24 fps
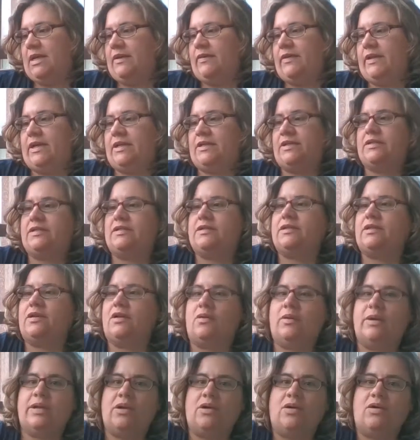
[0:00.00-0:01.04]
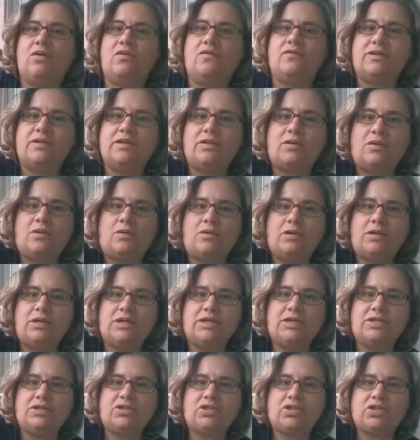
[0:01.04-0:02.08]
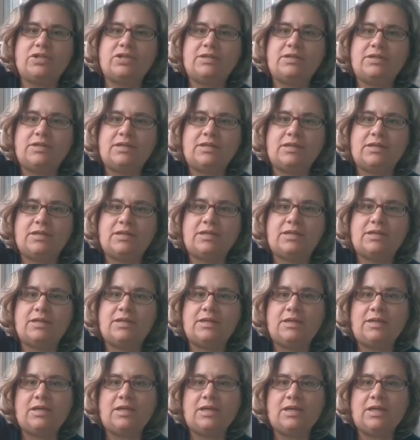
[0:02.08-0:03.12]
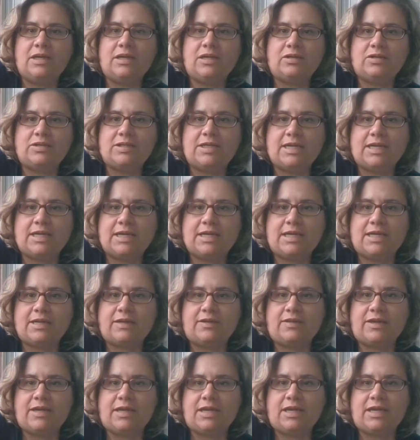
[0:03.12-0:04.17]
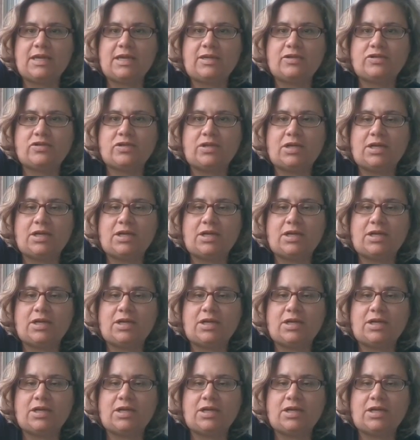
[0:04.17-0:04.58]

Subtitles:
That's going over the gorge. You're taking the